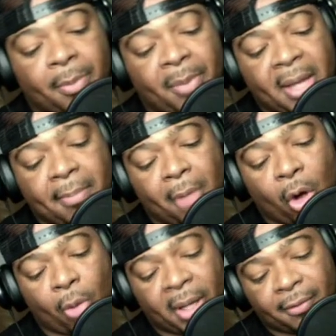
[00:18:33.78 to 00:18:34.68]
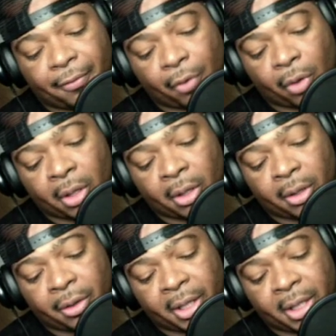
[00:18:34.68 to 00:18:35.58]
moment for
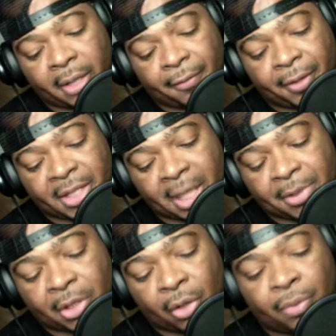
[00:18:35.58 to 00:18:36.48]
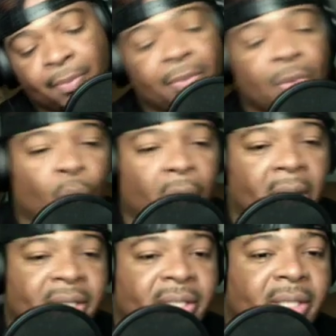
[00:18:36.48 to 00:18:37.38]
this episode
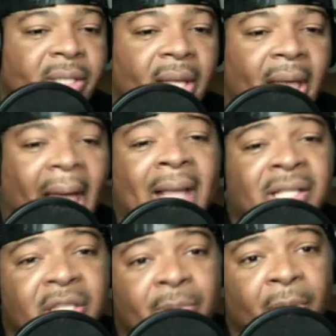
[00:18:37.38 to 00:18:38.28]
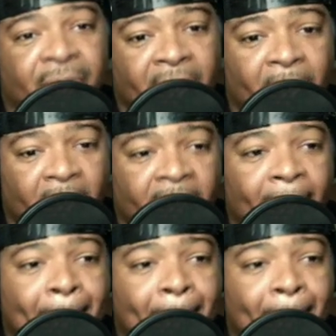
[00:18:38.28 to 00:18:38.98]
was Ashley's birthday party.